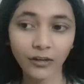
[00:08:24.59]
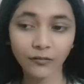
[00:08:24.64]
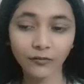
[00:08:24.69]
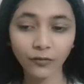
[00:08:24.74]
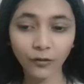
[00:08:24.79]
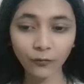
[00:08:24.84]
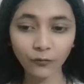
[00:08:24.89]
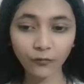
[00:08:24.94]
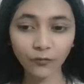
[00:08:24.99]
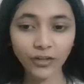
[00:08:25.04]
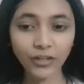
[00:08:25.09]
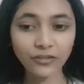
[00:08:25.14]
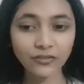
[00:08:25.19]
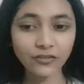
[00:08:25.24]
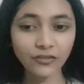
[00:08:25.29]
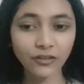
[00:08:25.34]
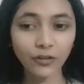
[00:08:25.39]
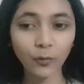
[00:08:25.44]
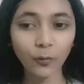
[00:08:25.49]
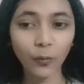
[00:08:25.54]
from which
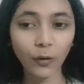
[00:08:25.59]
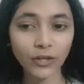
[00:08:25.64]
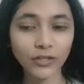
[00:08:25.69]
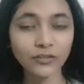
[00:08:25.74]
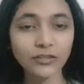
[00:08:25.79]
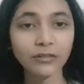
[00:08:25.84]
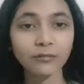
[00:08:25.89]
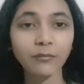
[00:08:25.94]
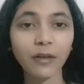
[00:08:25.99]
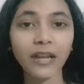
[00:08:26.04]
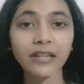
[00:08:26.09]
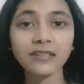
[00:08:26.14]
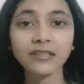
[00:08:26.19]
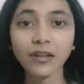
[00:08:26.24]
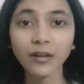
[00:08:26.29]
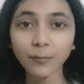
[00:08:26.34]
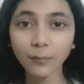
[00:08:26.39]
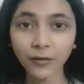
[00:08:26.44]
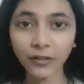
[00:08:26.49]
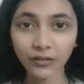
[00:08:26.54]
the question might
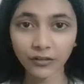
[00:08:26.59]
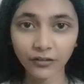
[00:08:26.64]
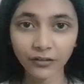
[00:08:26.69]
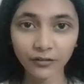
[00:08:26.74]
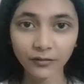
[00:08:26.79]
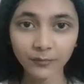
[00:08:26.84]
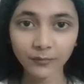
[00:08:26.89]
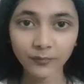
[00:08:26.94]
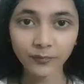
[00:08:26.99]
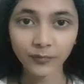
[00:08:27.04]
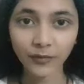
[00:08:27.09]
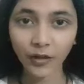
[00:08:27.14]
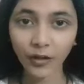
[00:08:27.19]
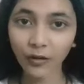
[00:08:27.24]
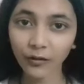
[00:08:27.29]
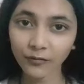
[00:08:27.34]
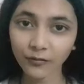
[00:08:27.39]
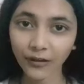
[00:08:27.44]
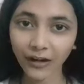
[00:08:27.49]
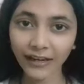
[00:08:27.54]
appear.
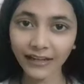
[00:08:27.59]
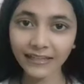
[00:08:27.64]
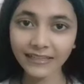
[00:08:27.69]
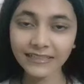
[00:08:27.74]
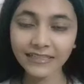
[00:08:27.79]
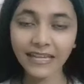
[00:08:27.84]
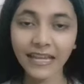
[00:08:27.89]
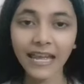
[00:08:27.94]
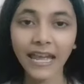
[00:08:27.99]
All right,